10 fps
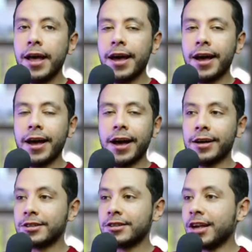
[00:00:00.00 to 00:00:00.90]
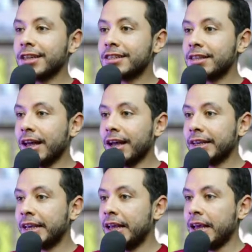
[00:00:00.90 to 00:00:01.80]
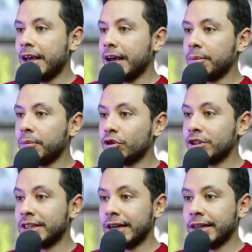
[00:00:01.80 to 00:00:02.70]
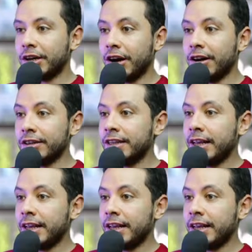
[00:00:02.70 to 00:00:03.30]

sites like Mondial Card,